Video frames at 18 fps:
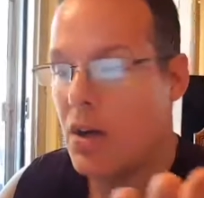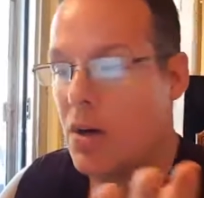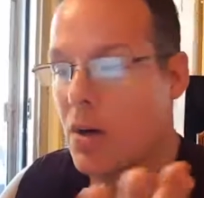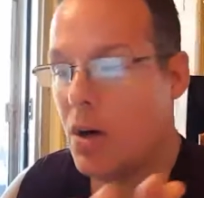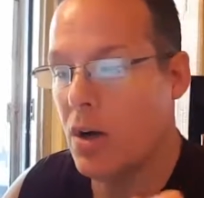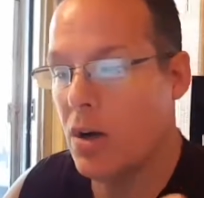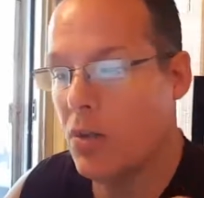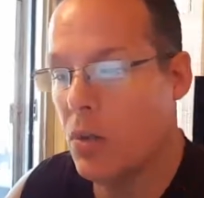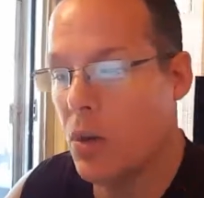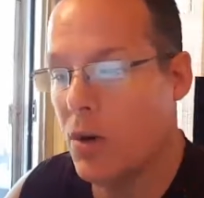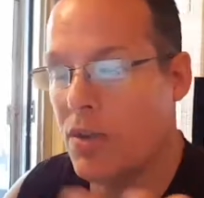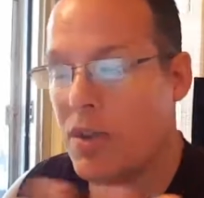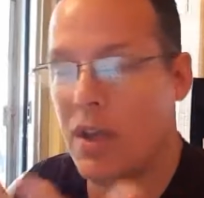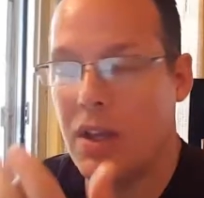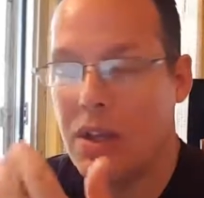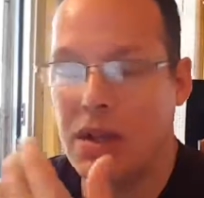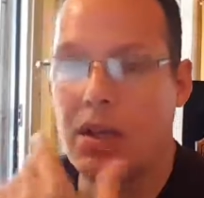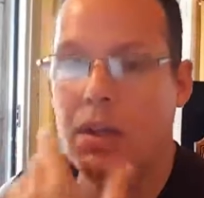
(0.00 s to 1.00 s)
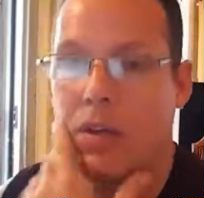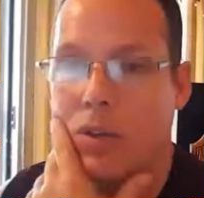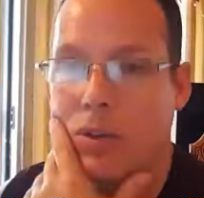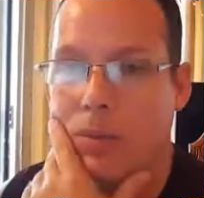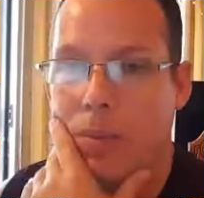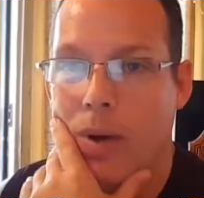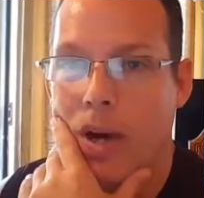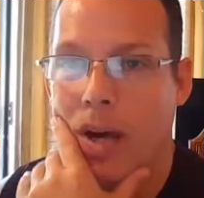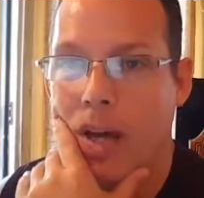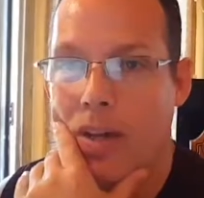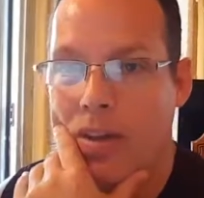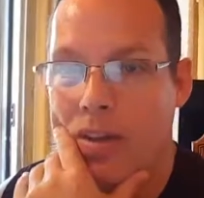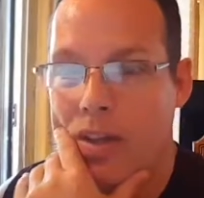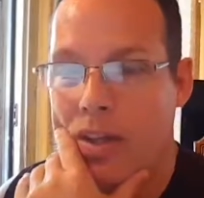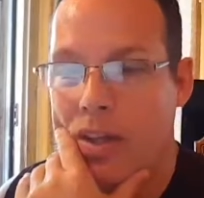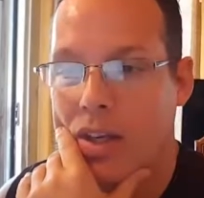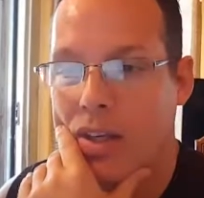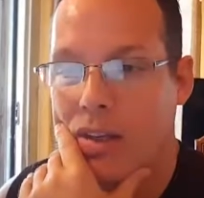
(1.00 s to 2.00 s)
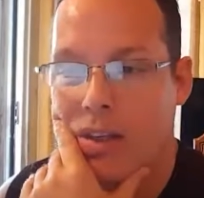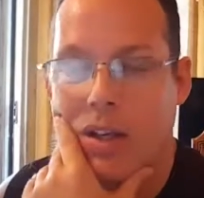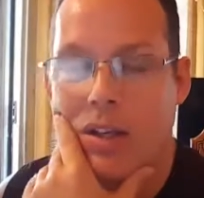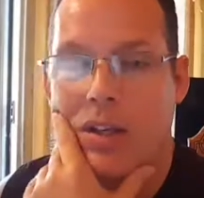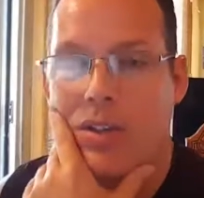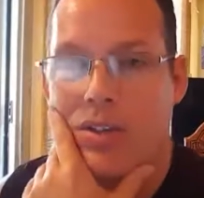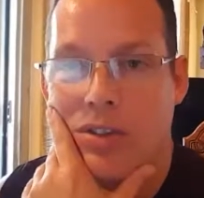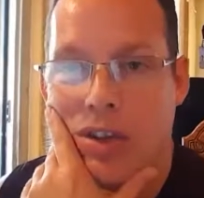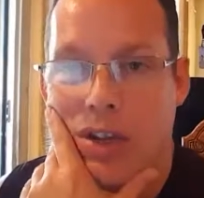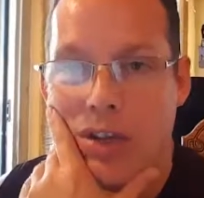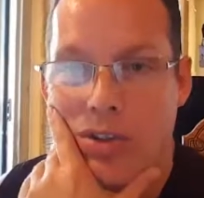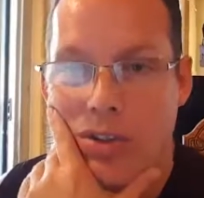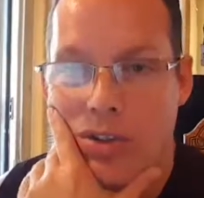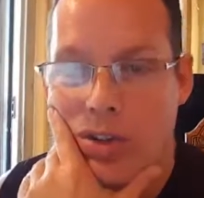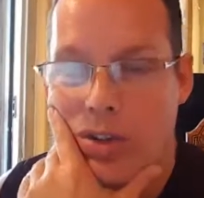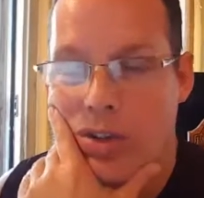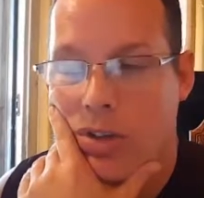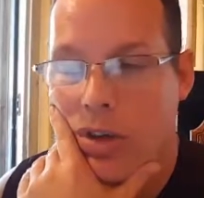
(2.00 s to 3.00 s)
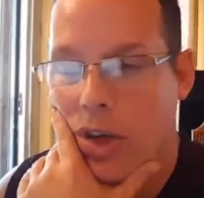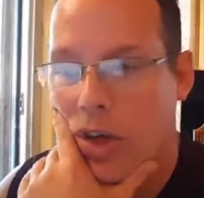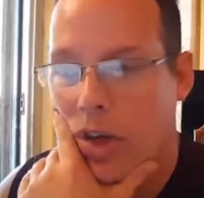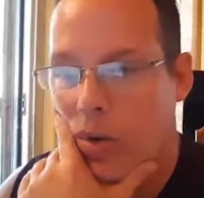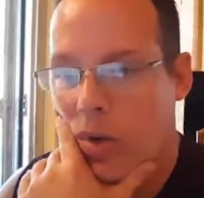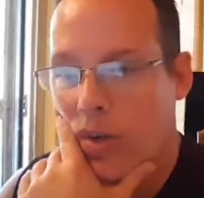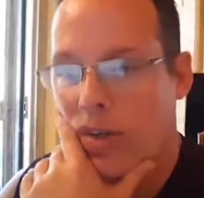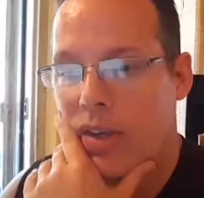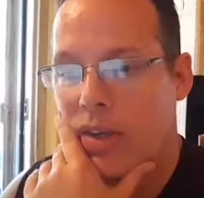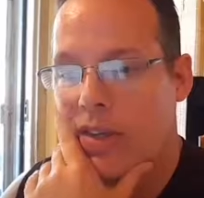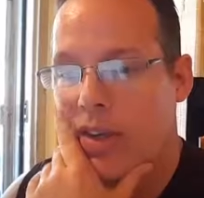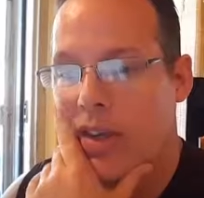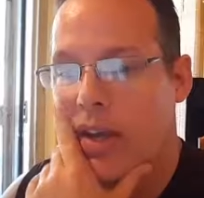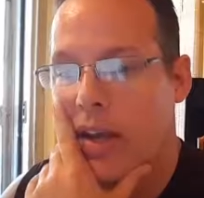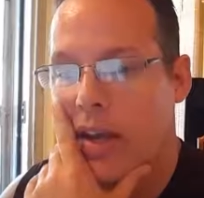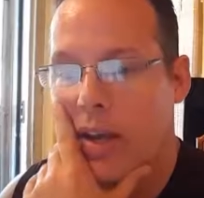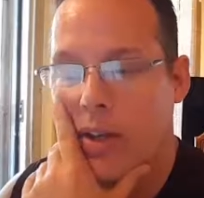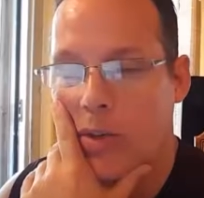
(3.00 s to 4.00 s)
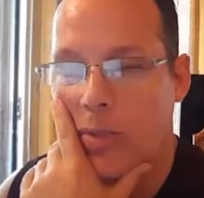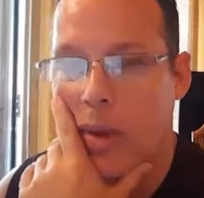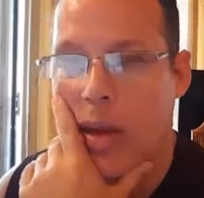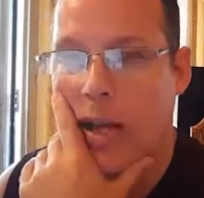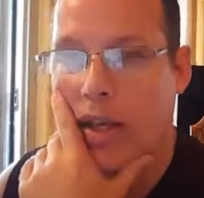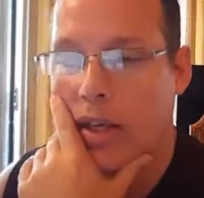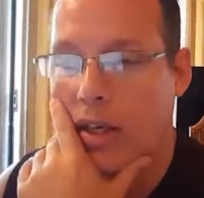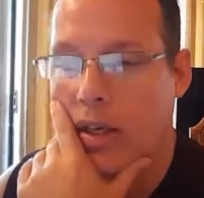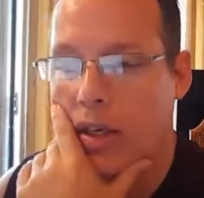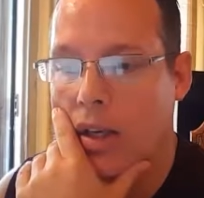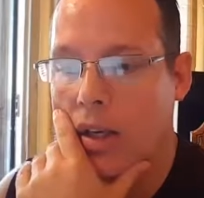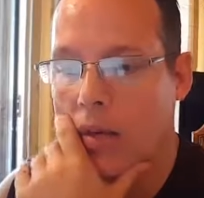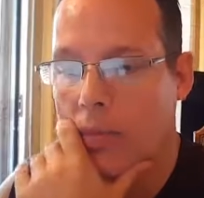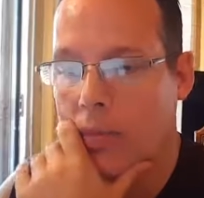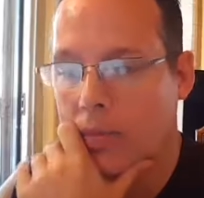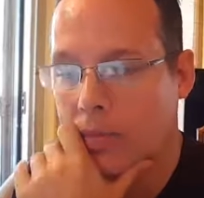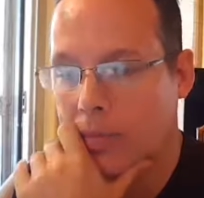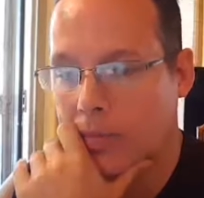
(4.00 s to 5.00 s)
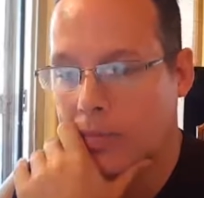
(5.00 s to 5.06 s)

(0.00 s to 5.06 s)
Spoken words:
Or were they killed by the intelligence agencies with the CIA's backing and help?